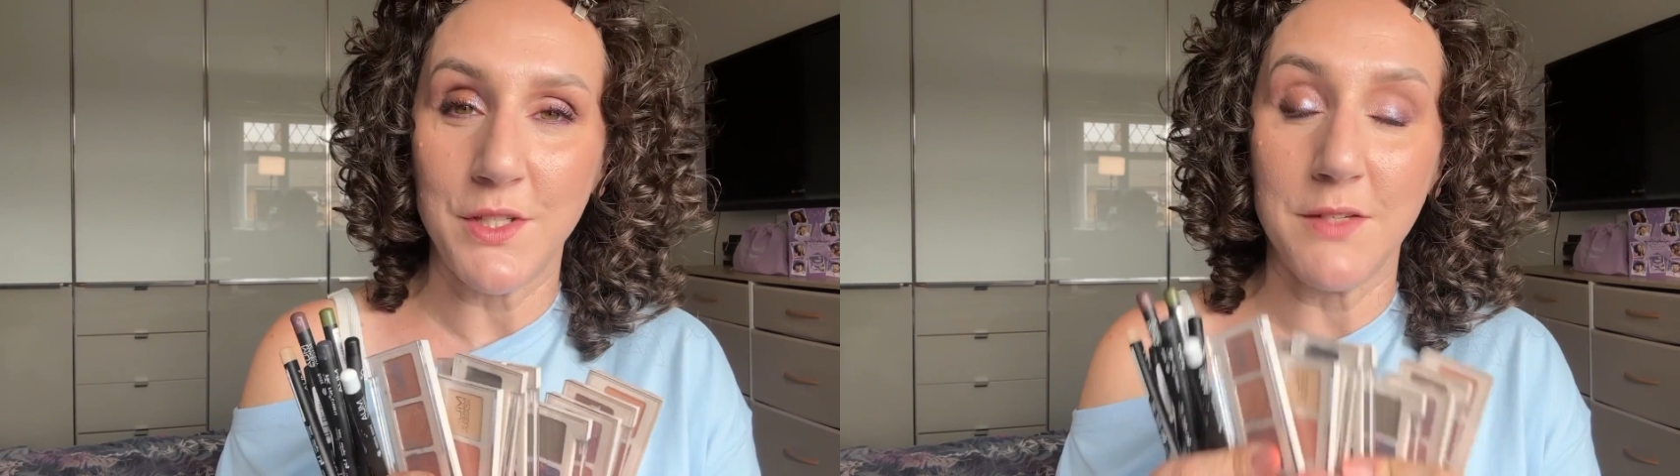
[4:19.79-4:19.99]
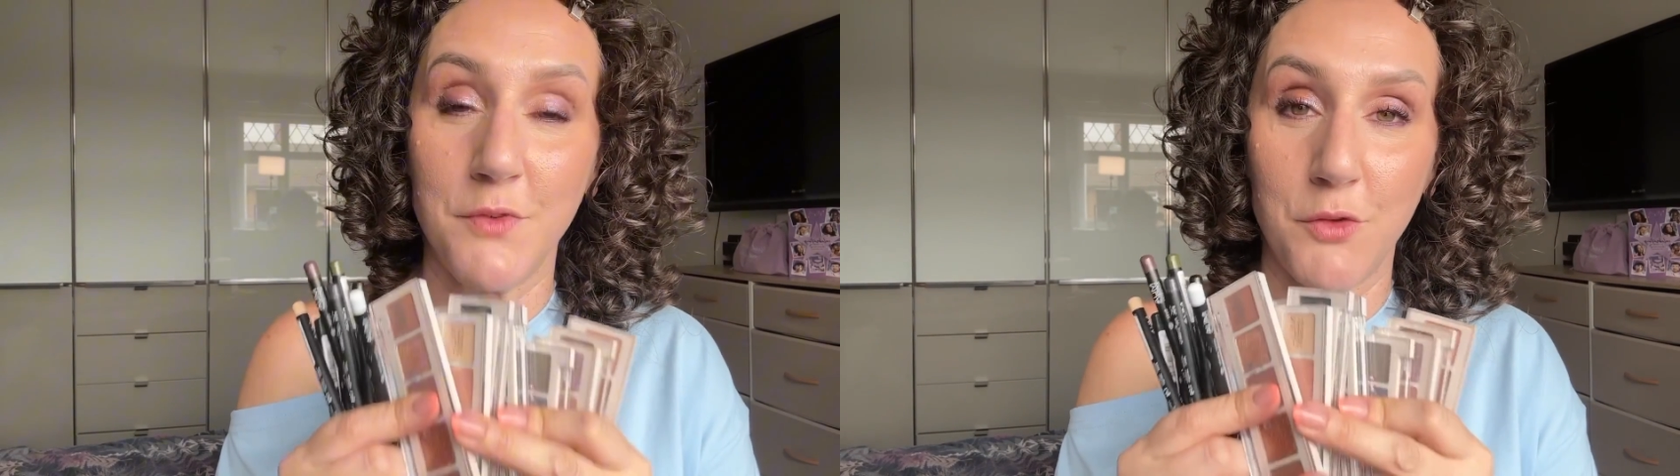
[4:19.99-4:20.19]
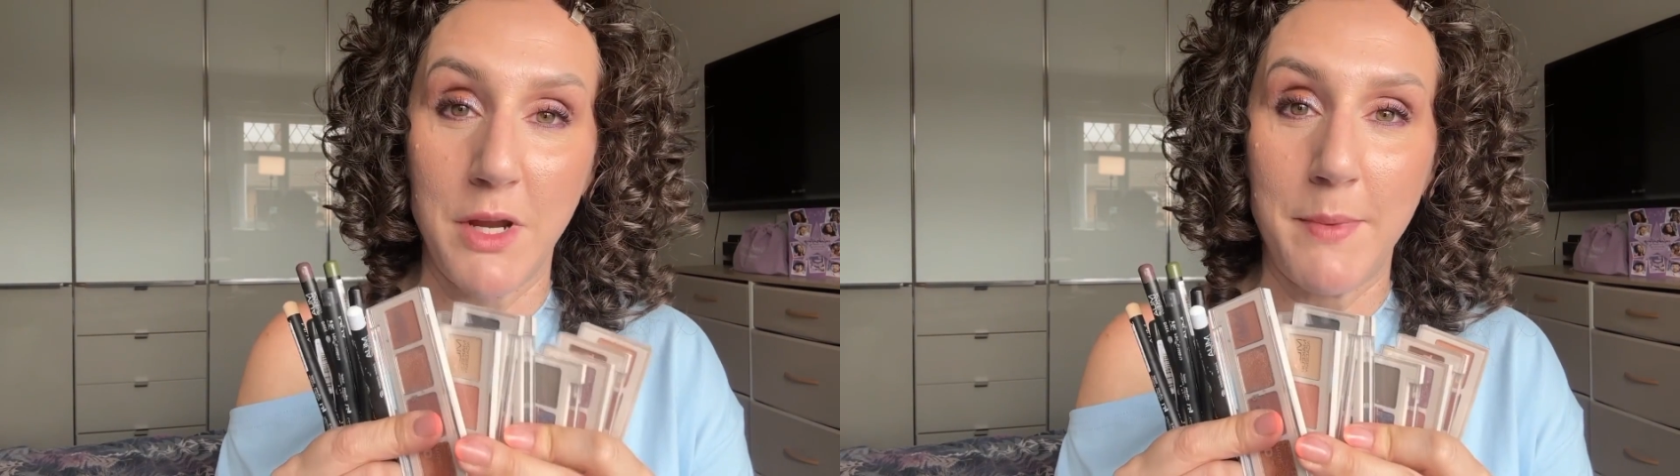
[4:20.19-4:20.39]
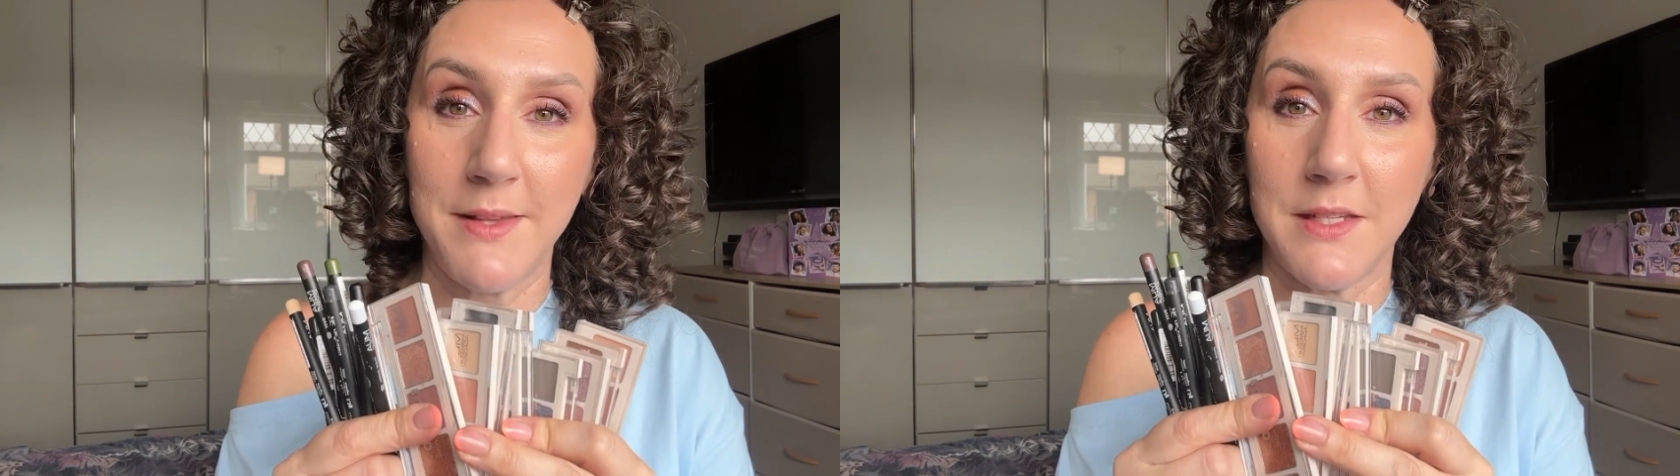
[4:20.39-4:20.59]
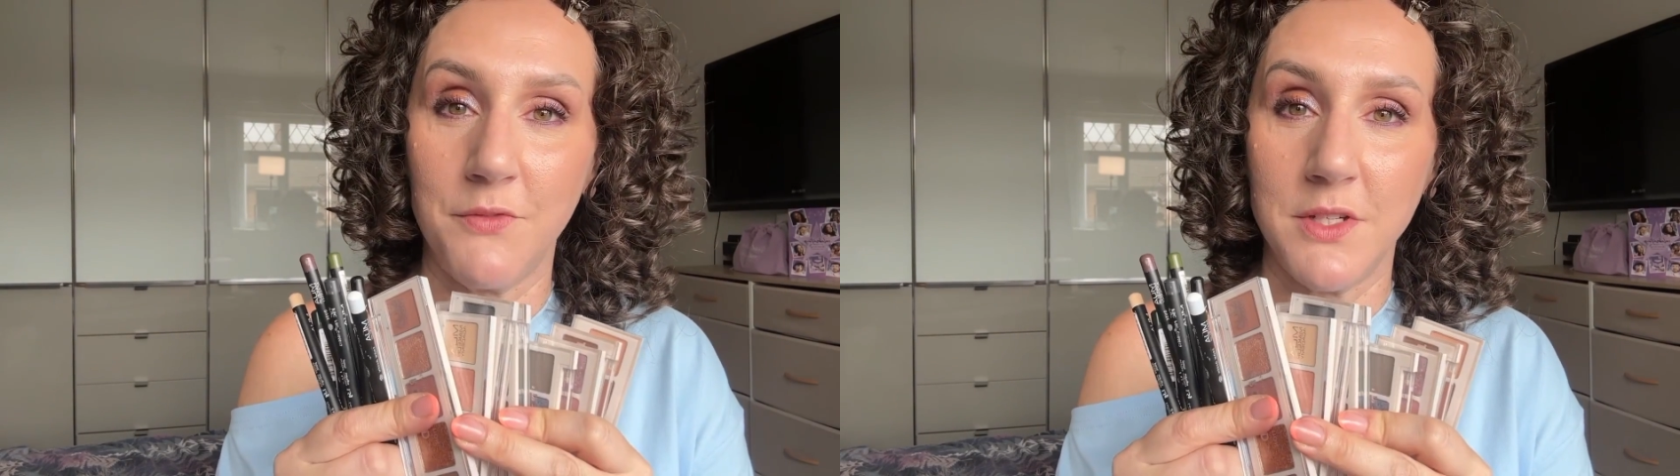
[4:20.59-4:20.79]
and for
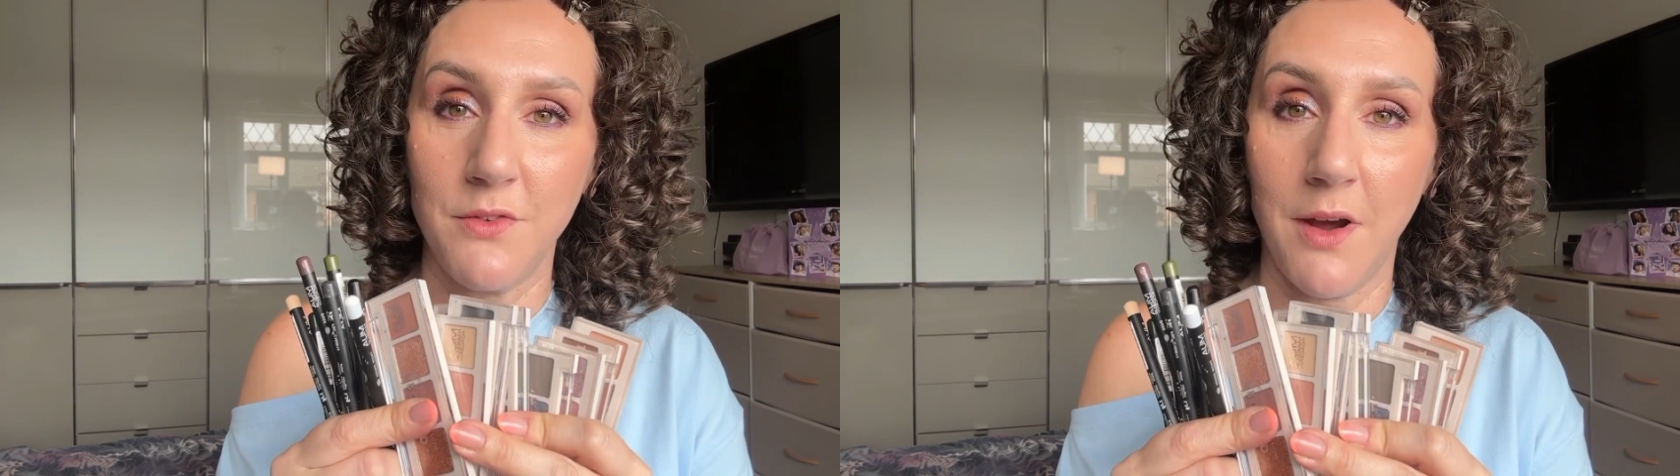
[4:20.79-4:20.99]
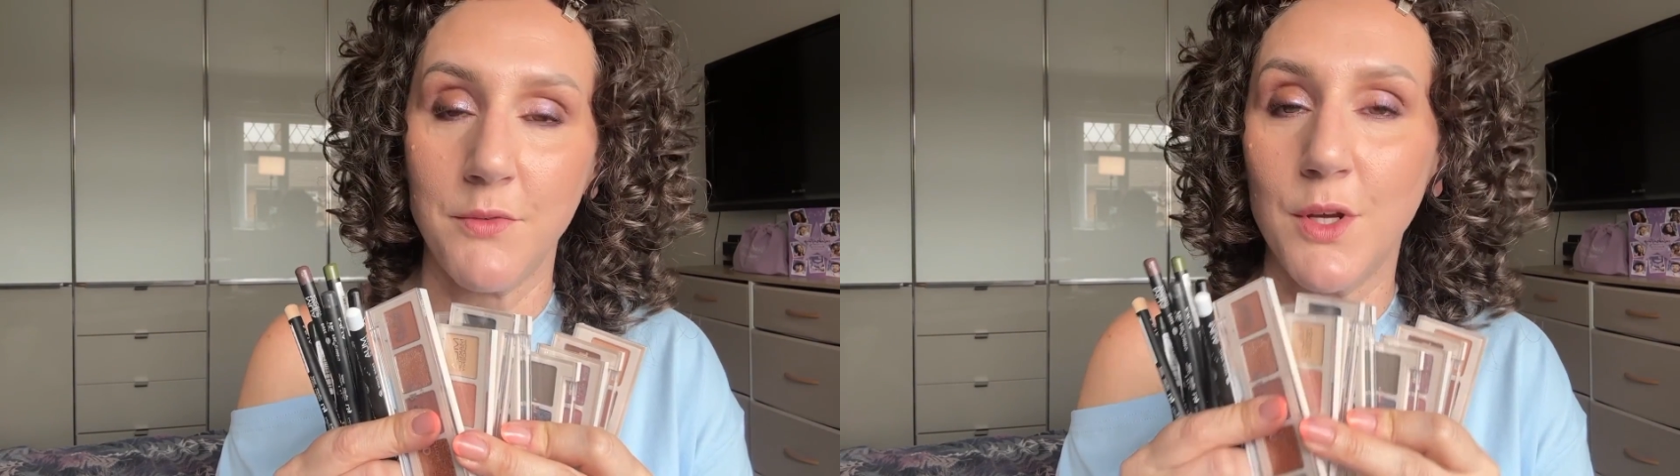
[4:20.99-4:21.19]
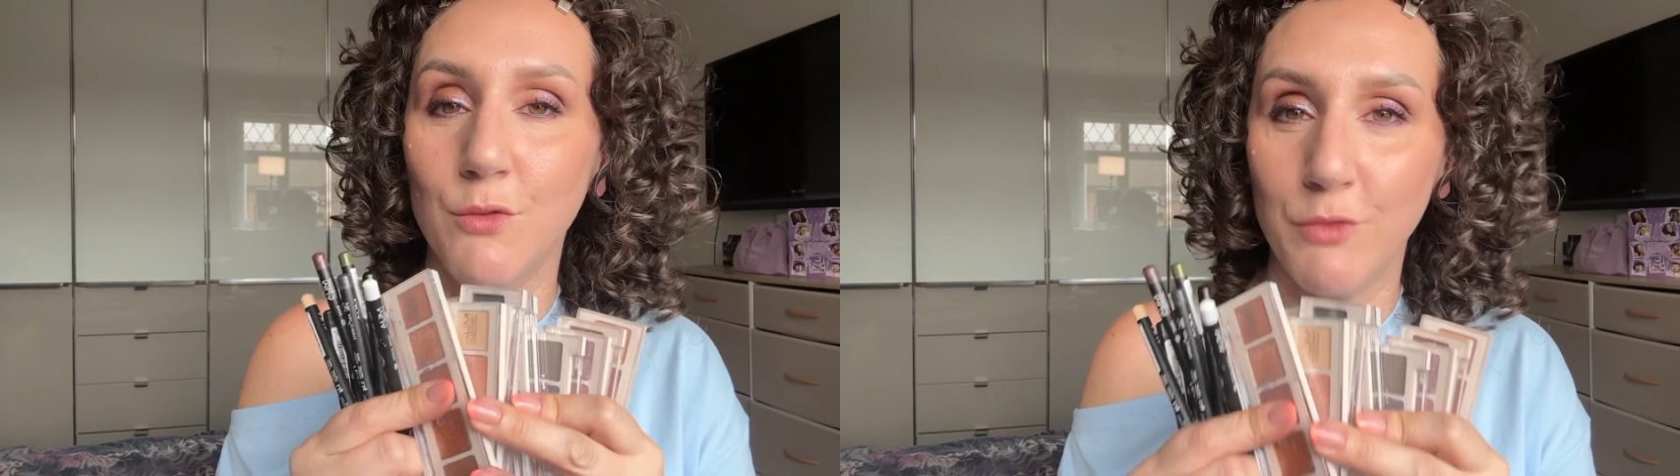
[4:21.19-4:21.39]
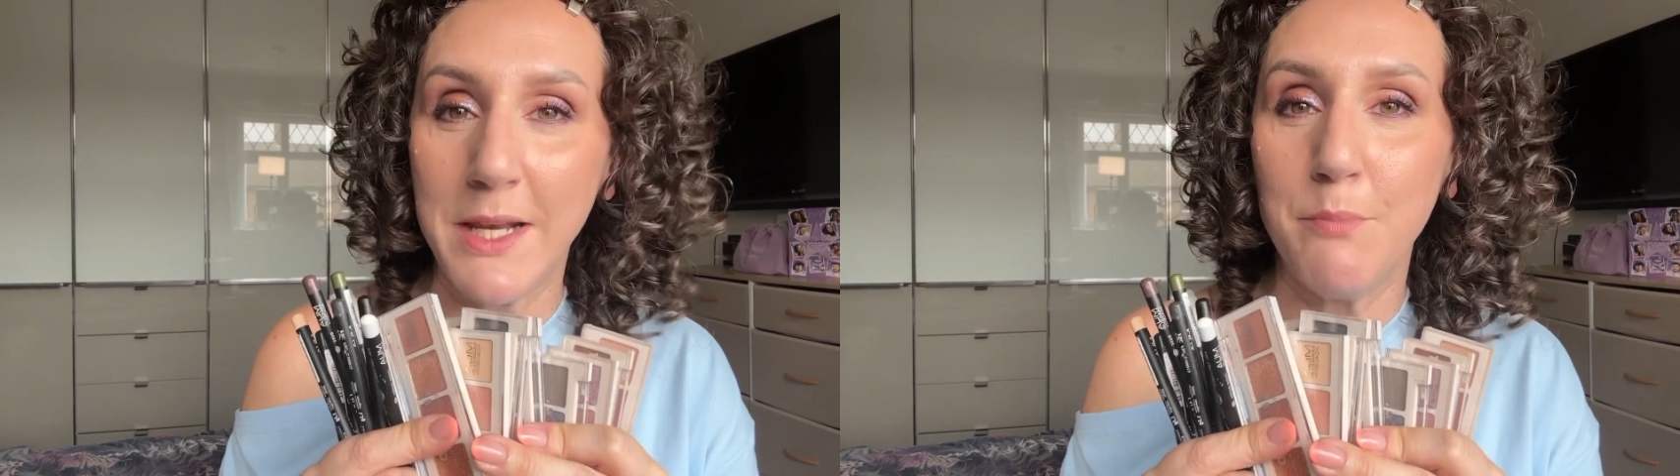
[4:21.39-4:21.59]
£3.75 you can really